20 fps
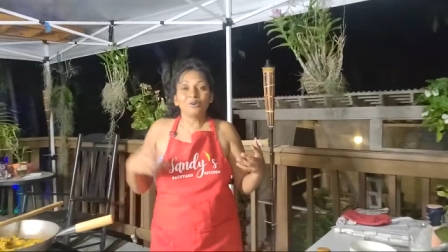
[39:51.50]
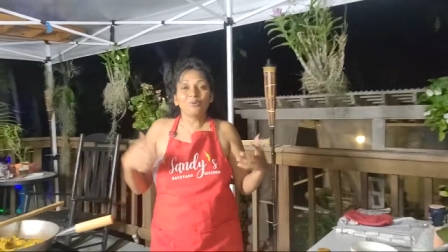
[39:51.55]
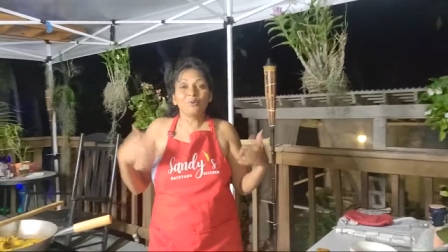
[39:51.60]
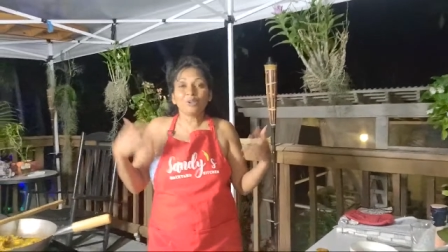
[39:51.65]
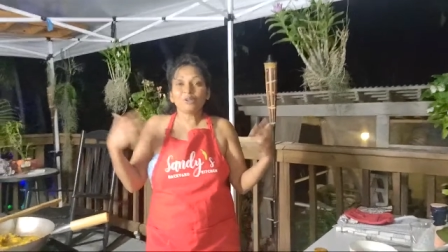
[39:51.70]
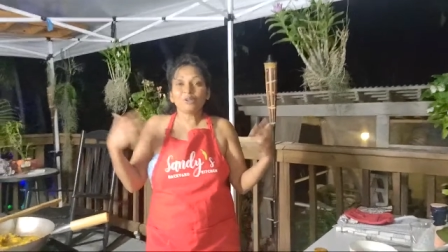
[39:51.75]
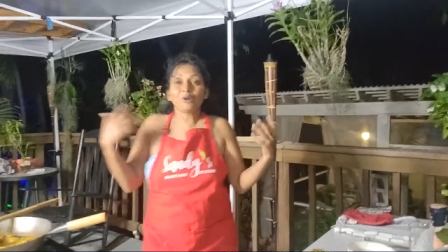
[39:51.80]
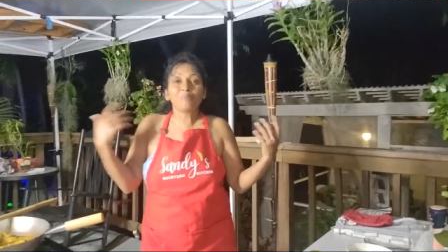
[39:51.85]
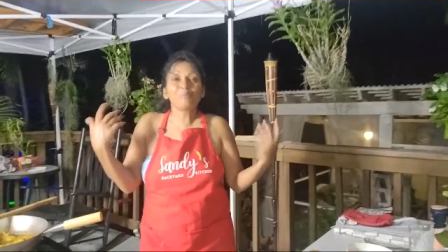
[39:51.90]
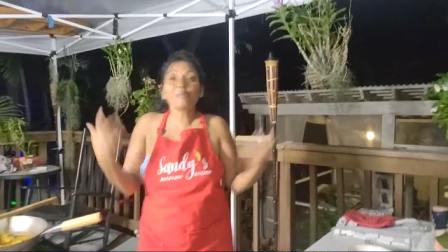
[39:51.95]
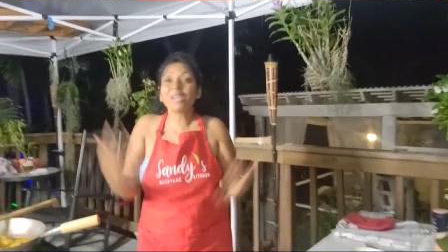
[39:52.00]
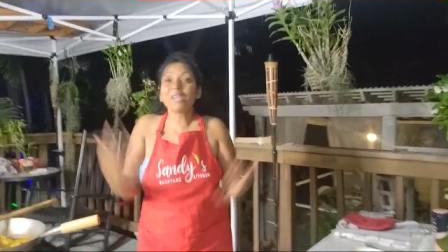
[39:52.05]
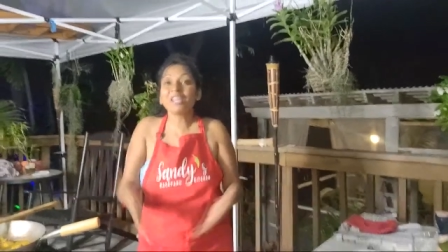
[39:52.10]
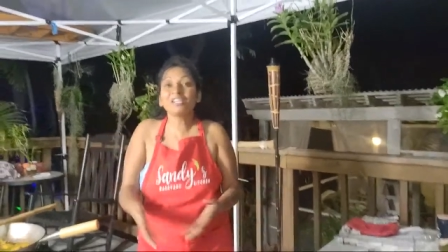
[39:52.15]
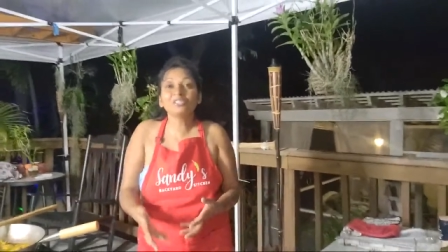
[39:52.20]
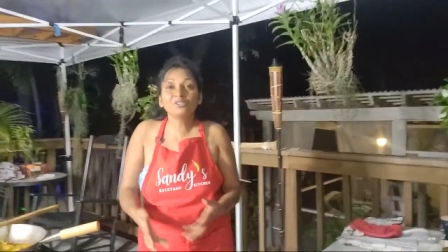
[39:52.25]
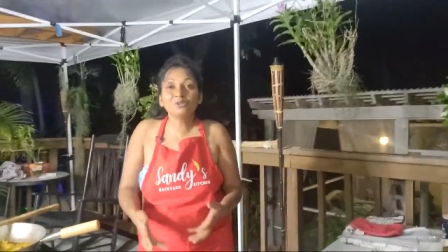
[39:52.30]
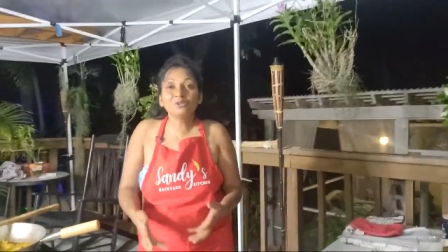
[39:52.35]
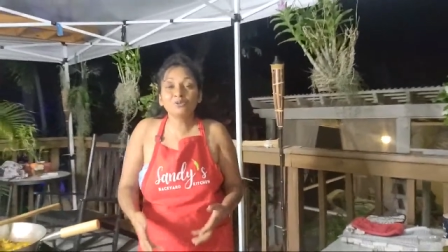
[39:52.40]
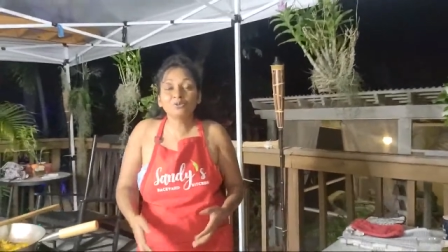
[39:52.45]
what our
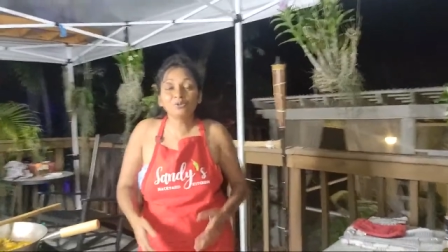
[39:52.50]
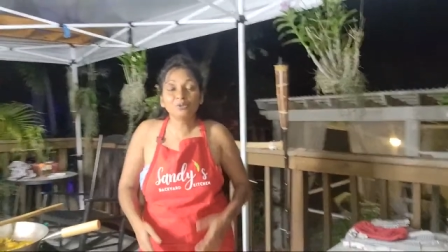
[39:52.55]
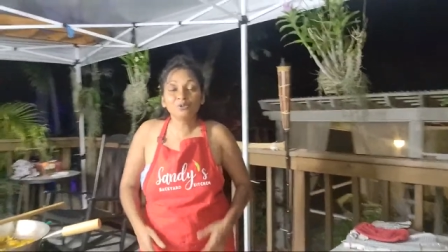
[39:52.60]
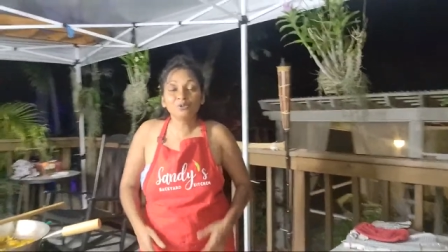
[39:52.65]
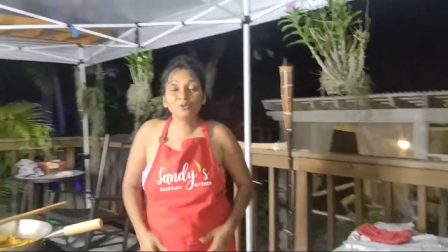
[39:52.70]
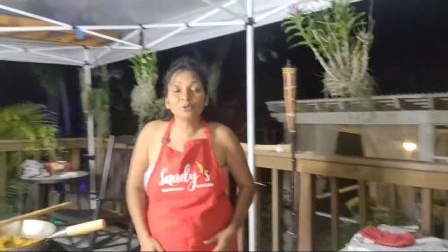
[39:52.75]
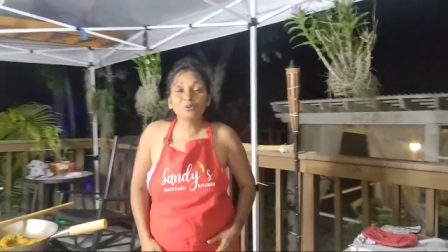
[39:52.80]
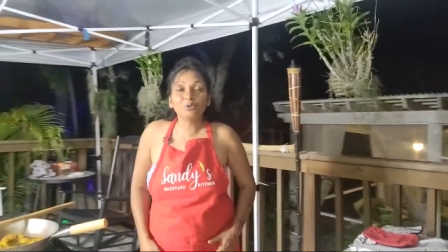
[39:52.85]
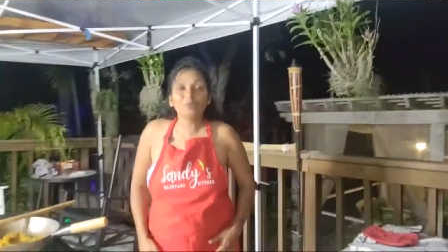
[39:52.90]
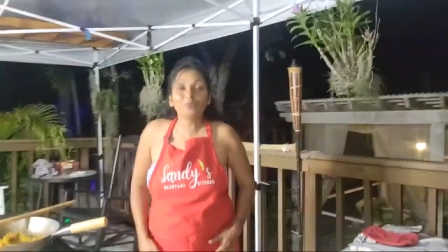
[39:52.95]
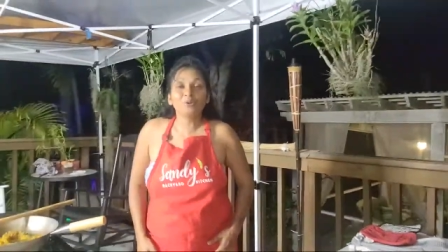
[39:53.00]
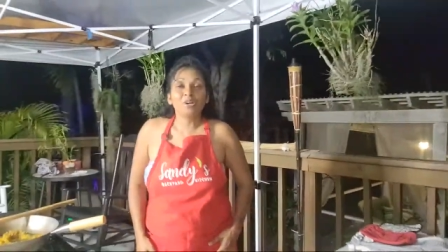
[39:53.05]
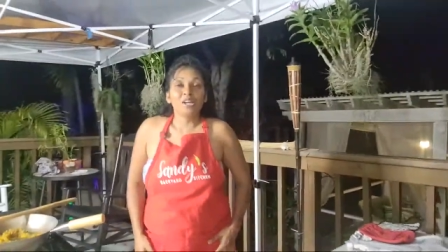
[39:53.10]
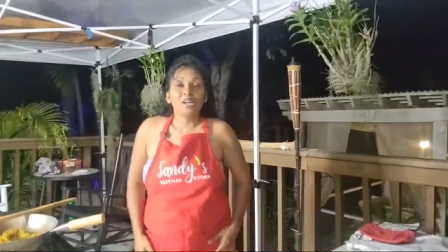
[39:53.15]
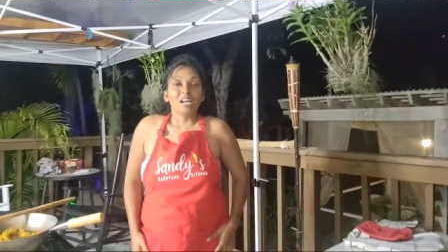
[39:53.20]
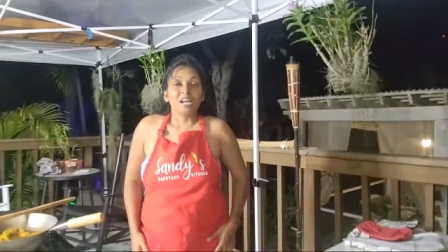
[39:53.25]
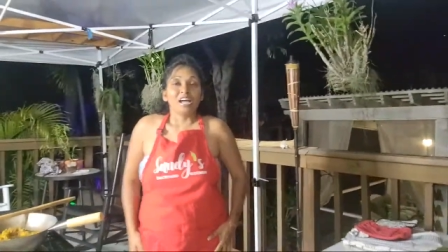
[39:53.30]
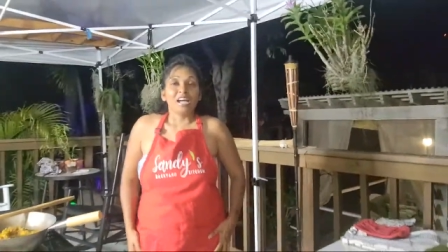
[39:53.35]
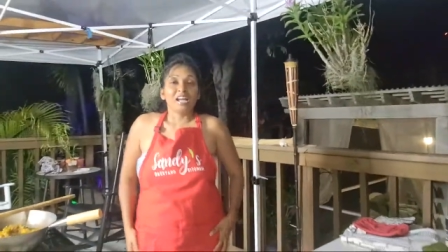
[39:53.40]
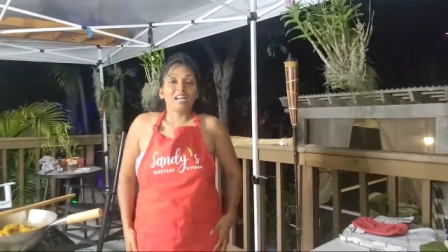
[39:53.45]
page do to you
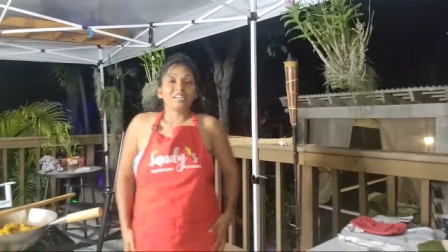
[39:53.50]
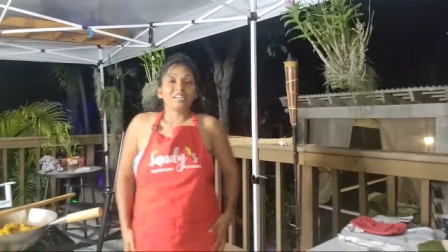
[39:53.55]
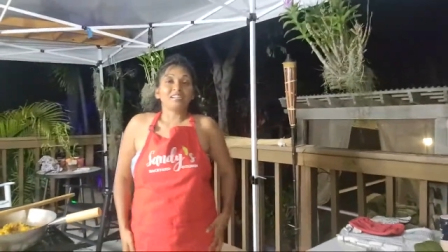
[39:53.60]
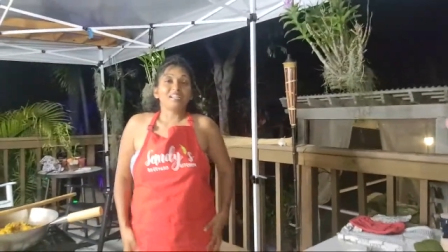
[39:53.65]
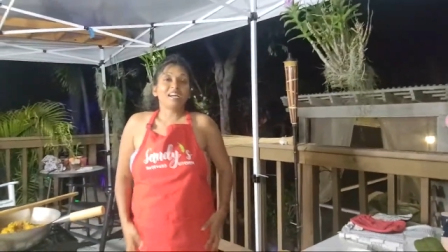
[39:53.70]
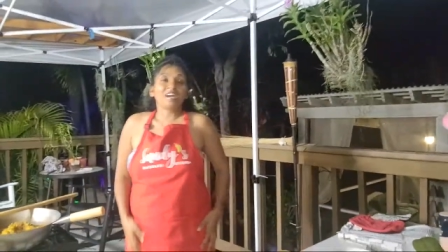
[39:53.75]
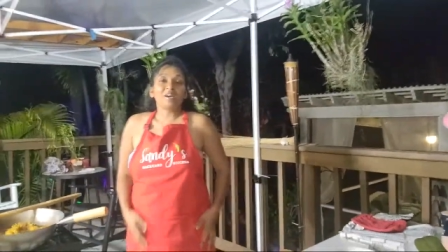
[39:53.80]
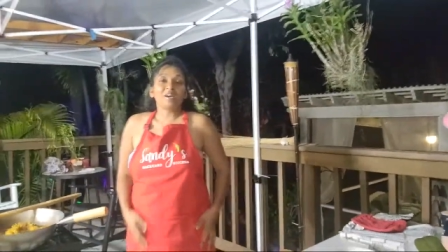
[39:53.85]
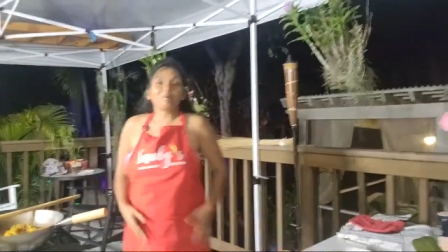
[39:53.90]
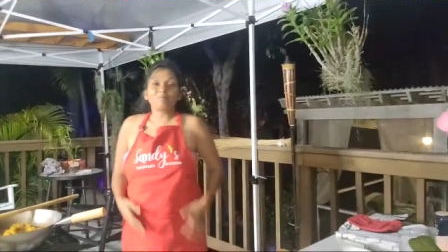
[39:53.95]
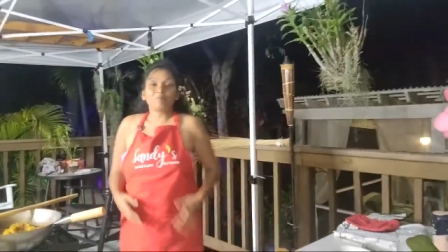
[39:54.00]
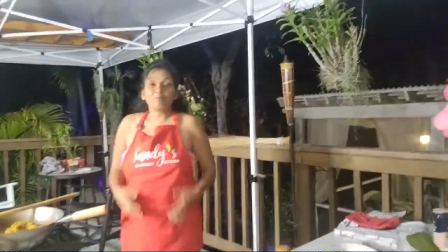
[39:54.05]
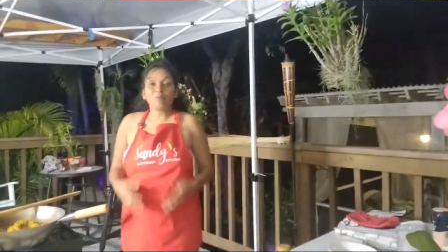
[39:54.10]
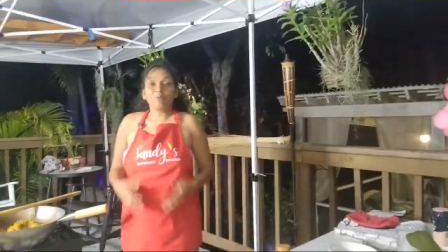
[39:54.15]
and um,